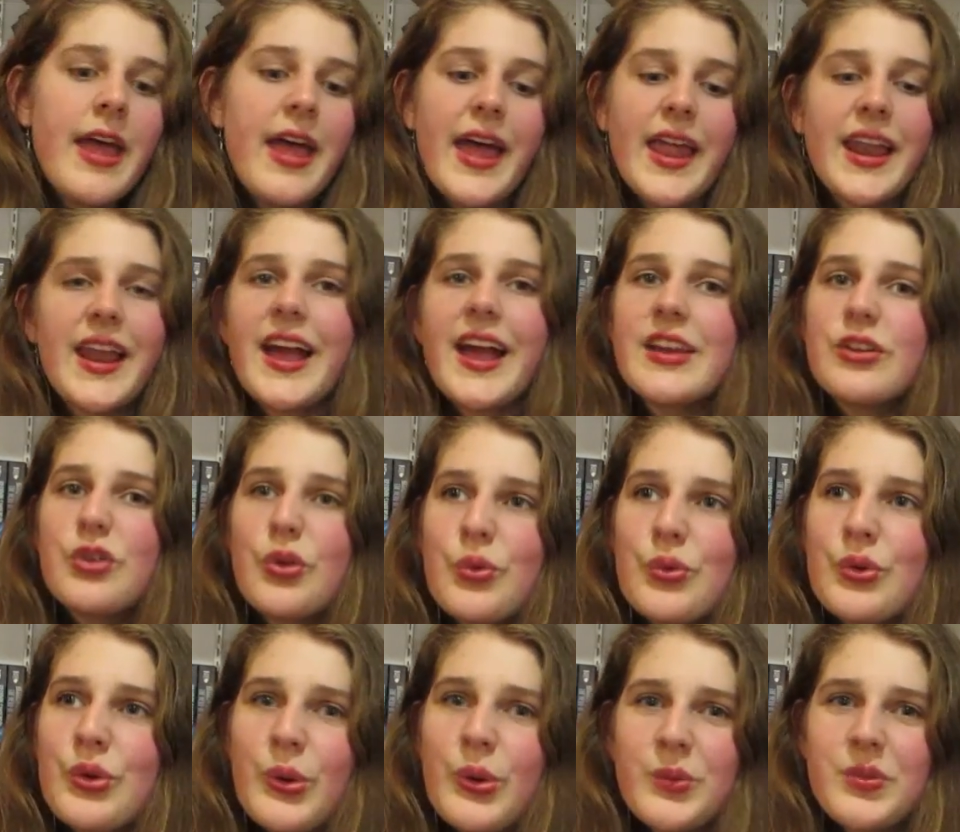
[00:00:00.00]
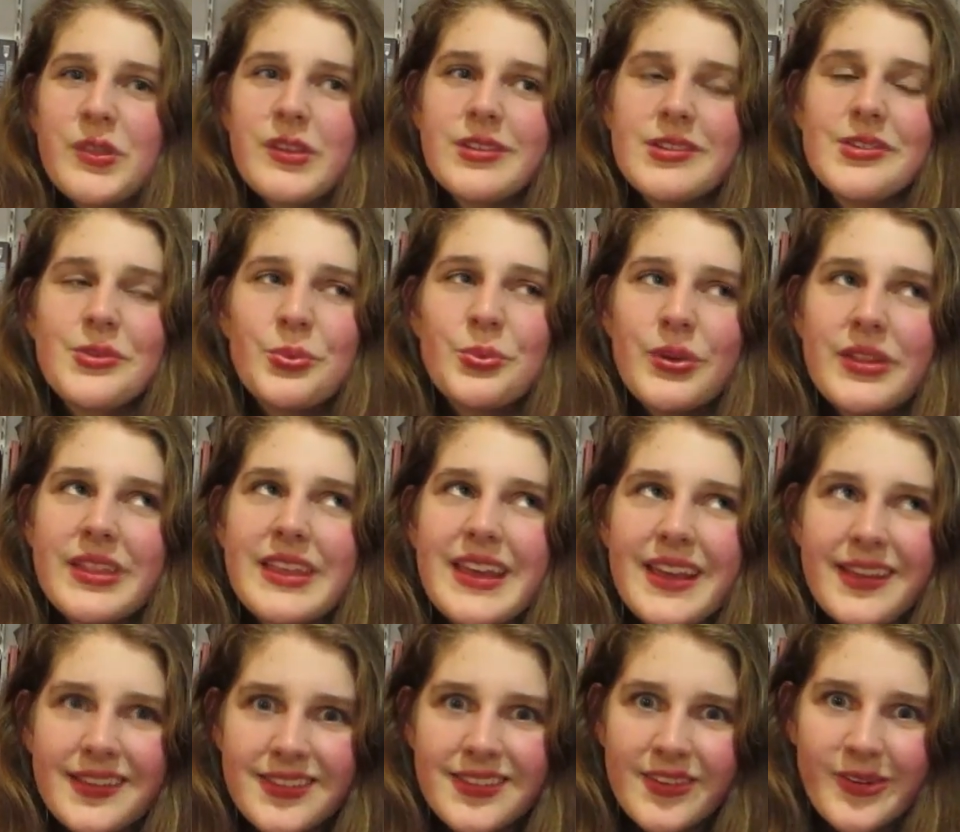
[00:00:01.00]
And I don't know if this is really
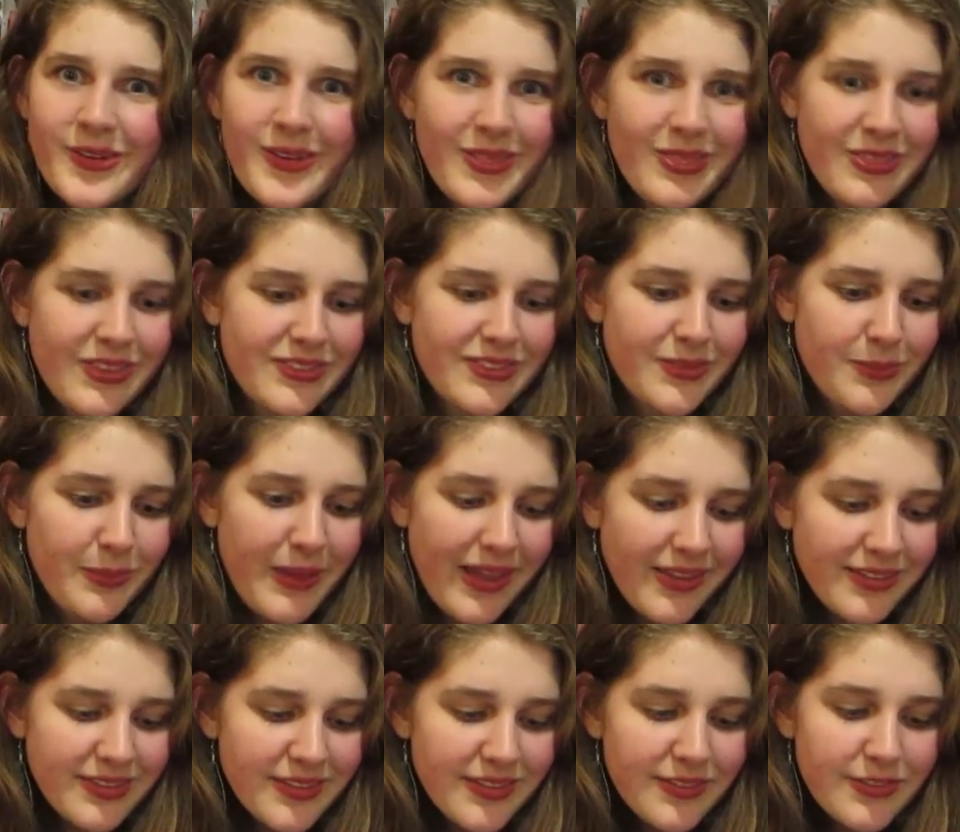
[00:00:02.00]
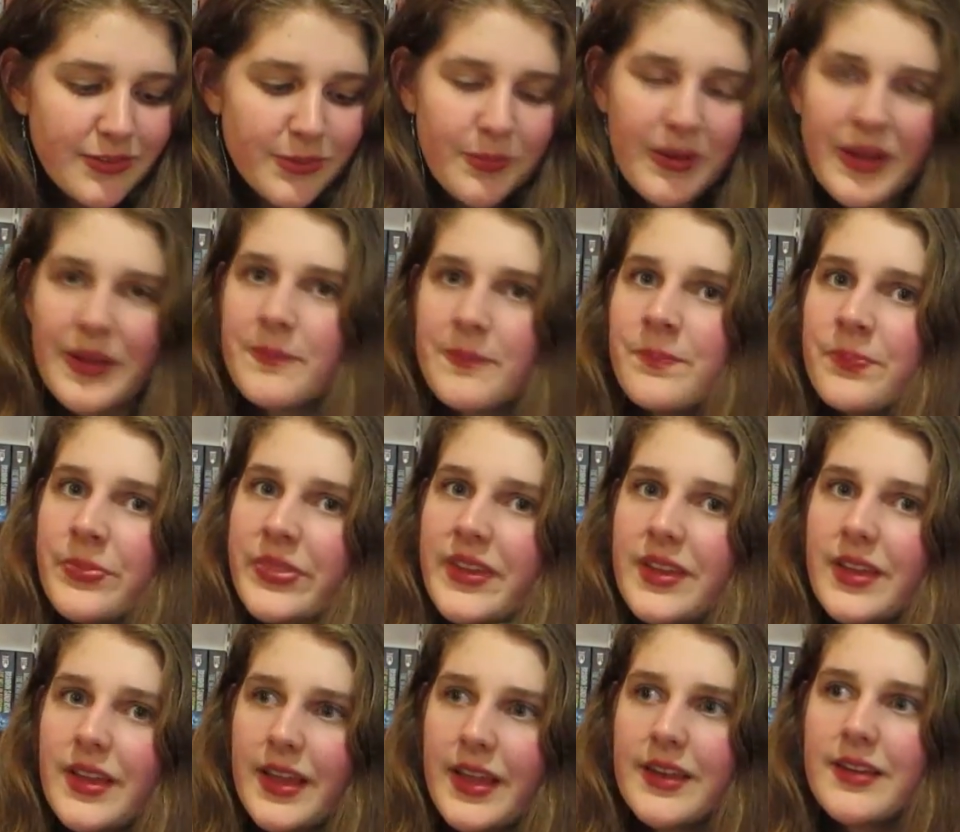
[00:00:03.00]
answered in this passage, but
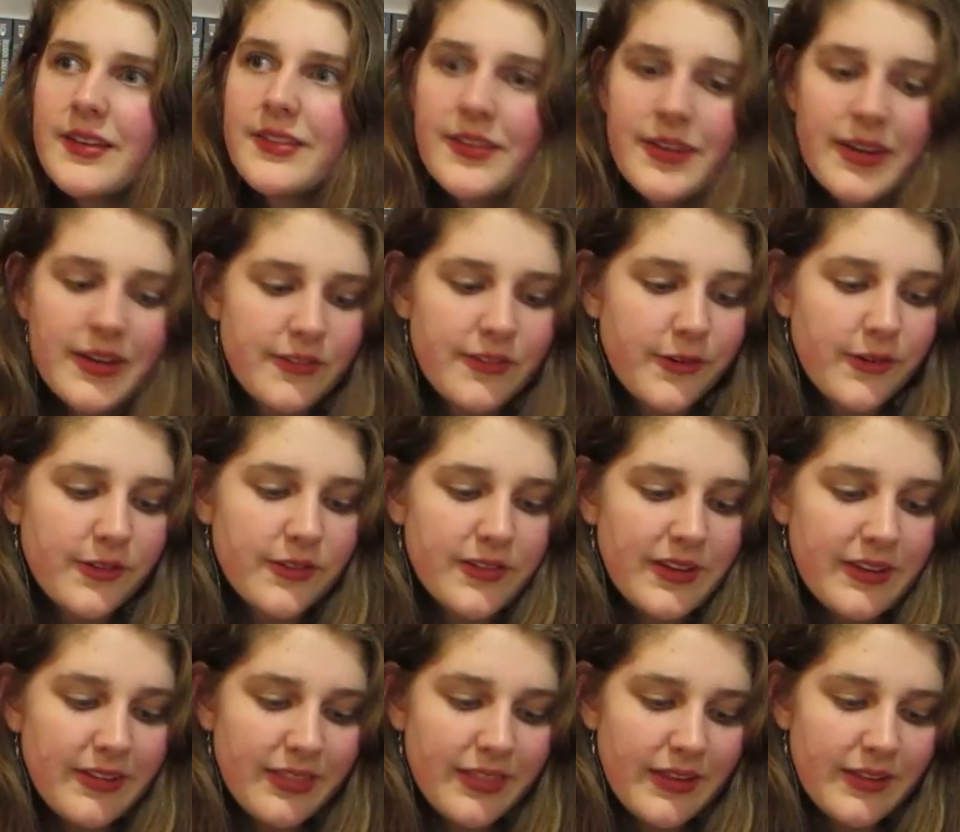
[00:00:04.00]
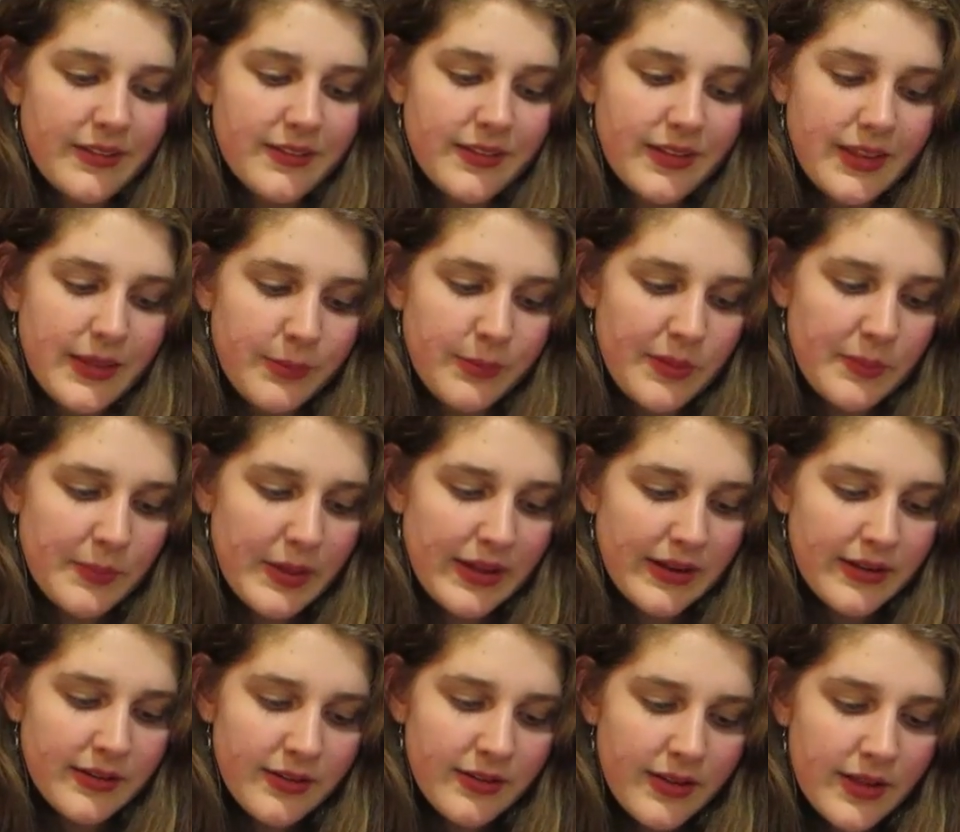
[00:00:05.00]
it is an interesting thing to keep in
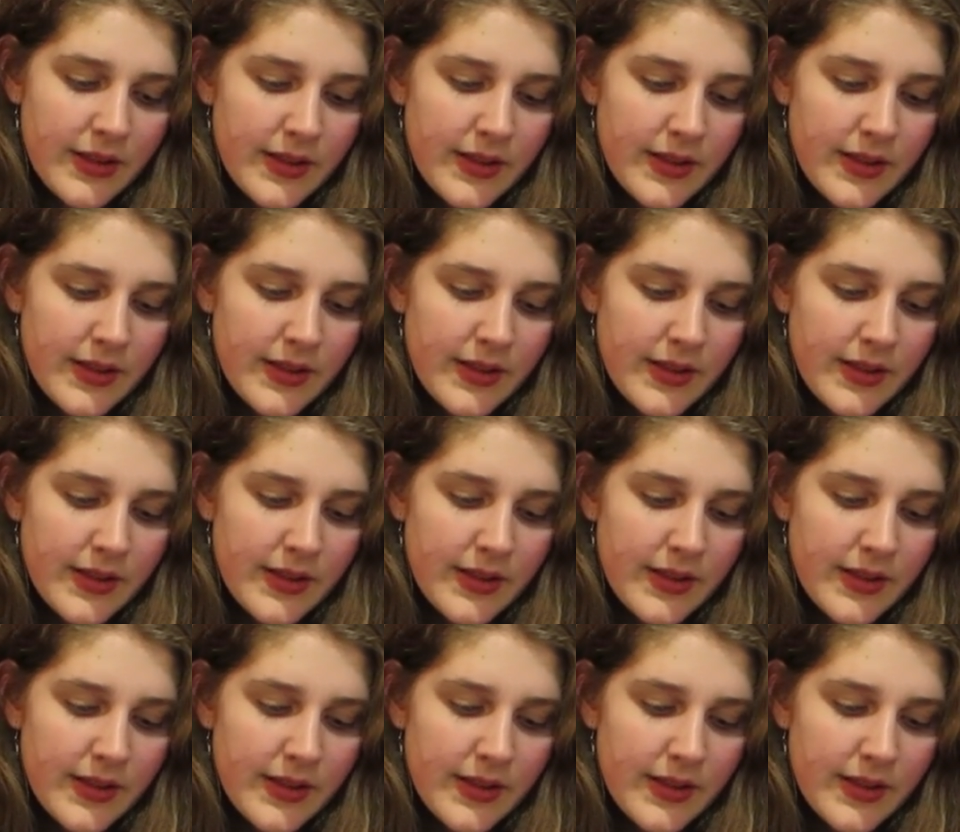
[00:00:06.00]
mind.